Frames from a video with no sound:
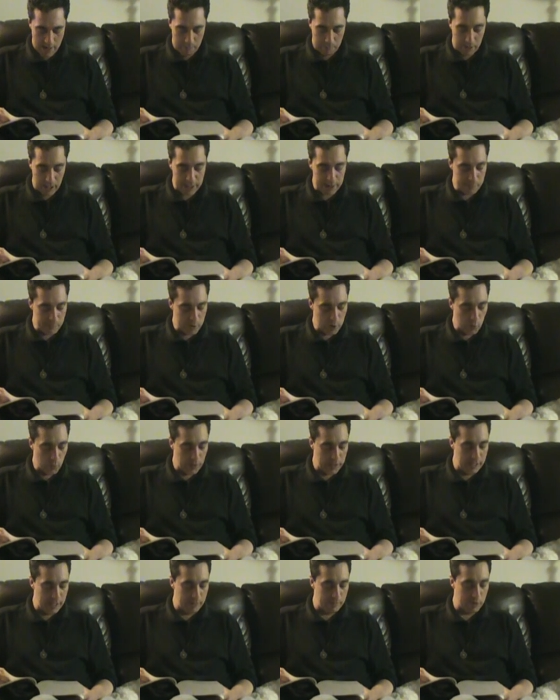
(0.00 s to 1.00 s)
Place
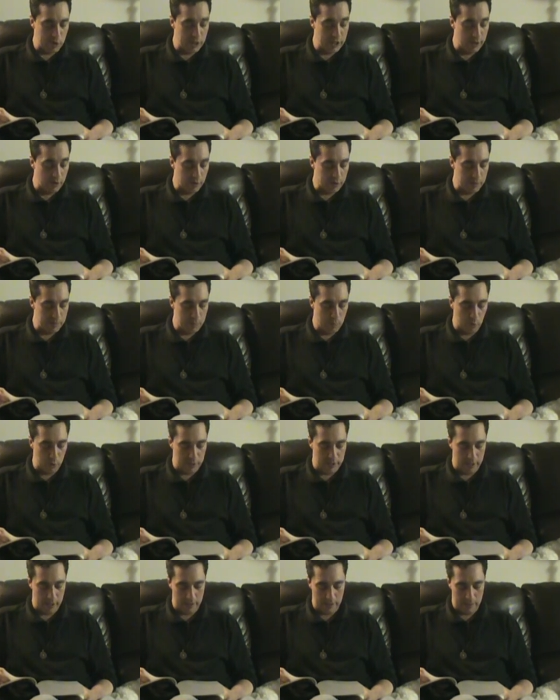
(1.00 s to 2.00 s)
between them Siddhartha
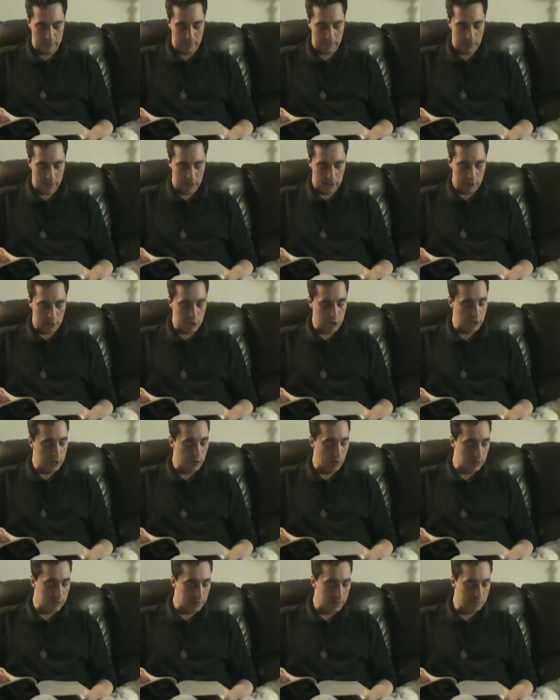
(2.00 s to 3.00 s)

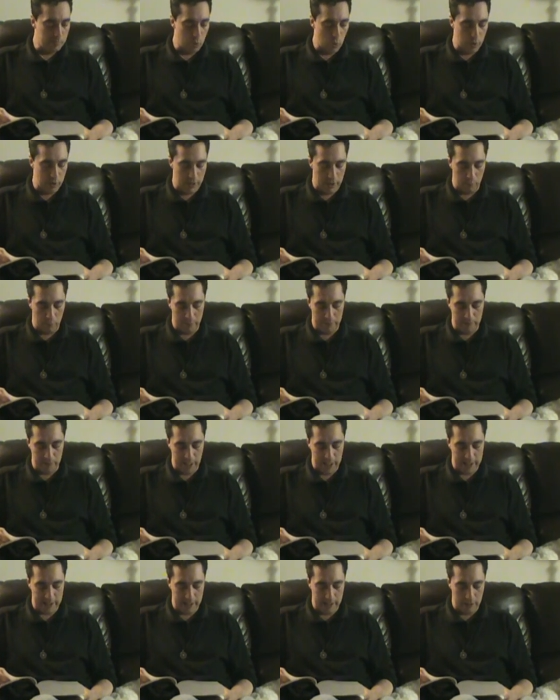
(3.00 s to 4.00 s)
Buddha
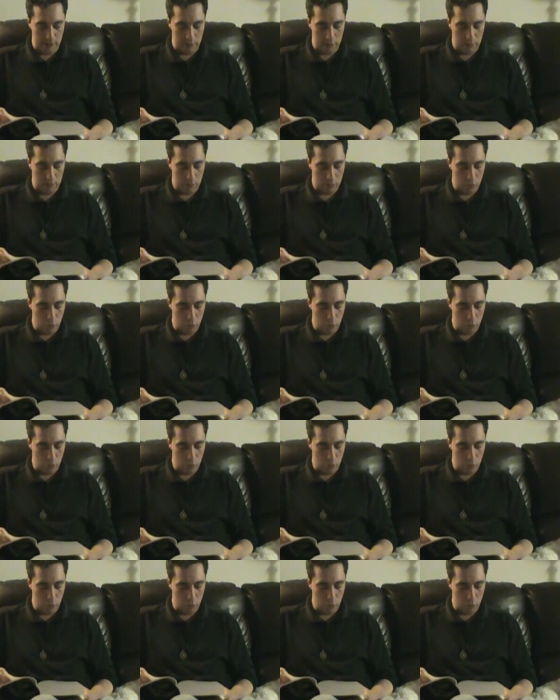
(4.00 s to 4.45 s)
reflecting